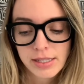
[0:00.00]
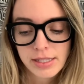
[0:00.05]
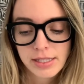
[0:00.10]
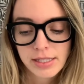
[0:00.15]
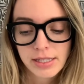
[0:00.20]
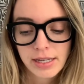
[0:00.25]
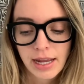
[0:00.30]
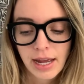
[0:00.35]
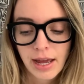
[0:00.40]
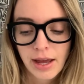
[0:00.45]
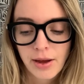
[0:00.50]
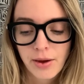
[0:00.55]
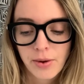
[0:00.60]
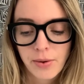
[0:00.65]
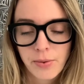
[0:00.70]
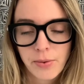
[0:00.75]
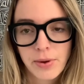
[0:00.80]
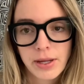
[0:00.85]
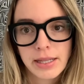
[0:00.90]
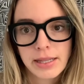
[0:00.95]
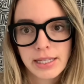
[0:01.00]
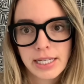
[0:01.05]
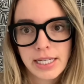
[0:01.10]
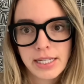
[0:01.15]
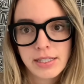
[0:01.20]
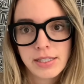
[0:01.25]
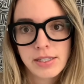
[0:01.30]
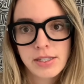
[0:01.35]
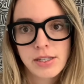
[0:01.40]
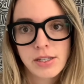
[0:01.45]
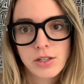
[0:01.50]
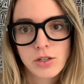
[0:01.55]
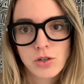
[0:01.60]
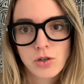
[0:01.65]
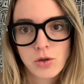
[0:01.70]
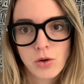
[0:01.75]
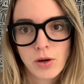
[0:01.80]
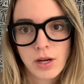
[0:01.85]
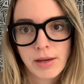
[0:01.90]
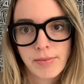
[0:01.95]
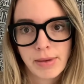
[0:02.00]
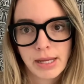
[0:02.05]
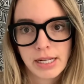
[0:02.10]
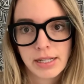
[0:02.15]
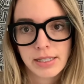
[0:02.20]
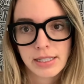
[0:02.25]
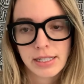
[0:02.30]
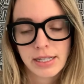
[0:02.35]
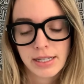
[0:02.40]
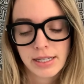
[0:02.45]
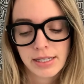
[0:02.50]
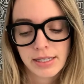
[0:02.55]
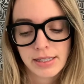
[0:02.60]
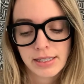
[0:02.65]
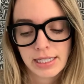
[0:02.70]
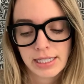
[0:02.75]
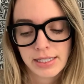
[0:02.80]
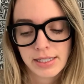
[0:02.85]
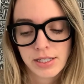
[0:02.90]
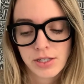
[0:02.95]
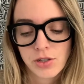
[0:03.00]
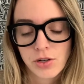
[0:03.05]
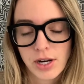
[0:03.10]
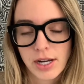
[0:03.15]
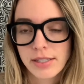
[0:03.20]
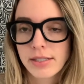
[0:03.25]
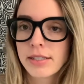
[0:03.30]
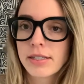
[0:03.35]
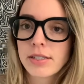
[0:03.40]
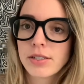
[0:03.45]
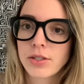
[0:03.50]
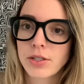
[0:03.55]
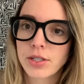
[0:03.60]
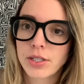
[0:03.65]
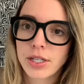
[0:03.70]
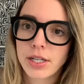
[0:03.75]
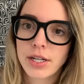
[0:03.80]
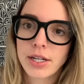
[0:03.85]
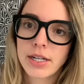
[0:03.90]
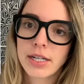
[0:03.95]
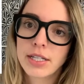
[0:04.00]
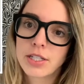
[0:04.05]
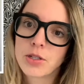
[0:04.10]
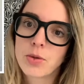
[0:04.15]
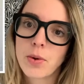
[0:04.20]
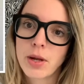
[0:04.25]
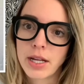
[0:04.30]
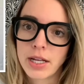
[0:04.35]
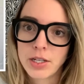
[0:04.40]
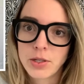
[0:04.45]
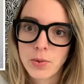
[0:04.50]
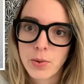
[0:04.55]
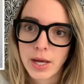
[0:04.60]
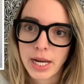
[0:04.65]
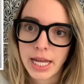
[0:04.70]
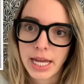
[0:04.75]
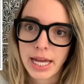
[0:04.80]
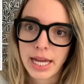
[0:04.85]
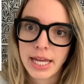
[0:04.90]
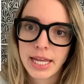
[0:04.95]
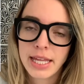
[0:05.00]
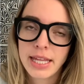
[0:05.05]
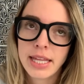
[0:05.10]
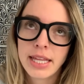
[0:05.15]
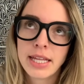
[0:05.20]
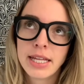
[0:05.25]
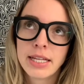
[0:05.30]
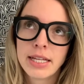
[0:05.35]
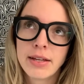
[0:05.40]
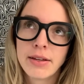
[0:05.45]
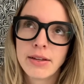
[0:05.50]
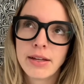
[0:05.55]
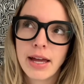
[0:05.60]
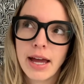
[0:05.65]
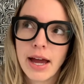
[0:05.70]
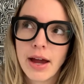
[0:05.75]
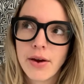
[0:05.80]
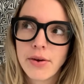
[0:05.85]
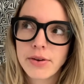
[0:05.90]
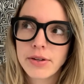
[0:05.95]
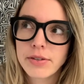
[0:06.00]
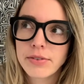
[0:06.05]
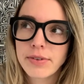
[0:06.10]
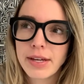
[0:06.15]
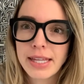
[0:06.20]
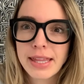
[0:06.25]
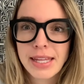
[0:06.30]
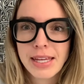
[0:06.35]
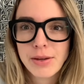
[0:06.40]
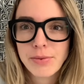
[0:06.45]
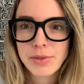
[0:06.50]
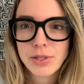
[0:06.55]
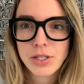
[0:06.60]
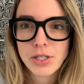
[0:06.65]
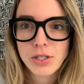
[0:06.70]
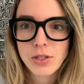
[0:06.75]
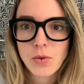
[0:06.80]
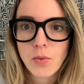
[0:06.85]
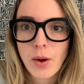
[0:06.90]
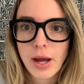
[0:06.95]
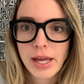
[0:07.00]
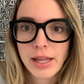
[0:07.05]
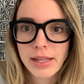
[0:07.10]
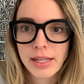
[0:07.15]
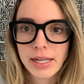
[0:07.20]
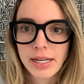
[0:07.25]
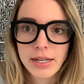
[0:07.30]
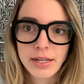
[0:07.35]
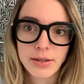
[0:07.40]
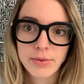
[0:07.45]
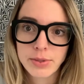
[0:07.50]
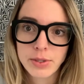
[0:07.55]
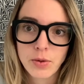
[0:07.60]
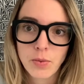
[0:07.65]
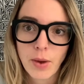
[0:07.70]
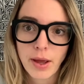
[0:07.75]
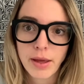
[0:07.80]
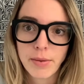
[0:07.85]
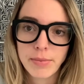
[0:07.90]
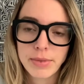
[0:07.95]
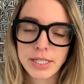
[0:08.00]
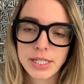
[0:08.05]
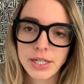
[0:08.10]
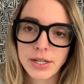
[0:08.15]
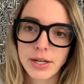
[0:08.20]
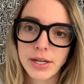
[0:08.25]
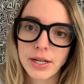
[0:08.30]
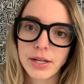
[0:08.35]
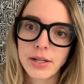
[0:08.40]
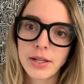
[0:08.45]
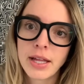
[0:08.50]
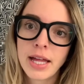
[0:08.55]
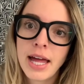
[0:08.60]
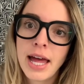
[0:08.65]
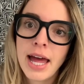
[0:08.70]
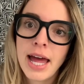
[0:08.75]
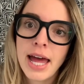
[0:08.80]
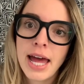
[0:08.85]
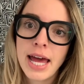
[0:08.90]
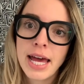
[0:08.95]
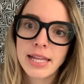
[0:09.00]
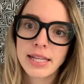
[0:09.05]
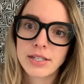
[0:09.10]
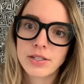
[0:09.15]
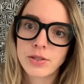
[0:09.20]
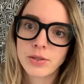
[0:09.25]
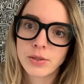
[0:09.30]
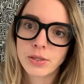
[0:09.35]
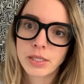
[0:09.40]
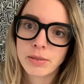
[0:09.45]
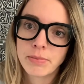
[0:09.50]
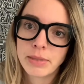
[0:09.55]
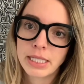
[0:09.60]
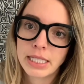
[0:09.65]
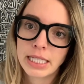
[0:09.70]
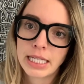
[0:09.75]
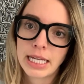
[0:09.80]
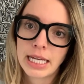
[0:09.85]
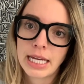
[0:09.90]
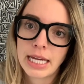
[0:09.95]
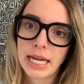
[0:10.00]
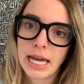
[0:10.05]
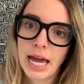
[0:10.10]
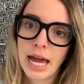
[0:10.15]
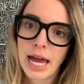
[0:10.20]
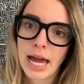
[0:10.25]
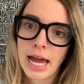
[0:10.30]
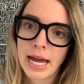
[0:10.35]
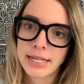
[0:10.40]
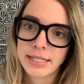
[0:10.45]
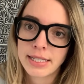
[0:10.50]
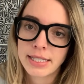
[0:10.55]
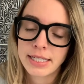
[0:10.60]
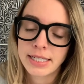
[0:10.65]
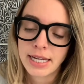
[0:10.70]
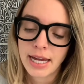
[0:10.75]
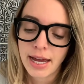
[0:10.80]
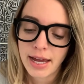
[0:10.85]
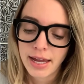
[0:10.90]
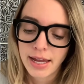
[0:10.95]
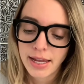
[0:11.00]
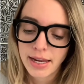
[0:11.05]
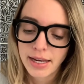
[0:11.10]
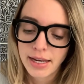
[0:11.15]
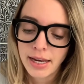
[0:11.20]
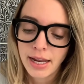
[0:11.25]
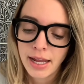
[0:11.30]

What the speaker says: Now, Elise Joy made a Lisa dress earlier in 2020 out of, I think it was just a white linen, it was a white material that she ultimately acid dyed.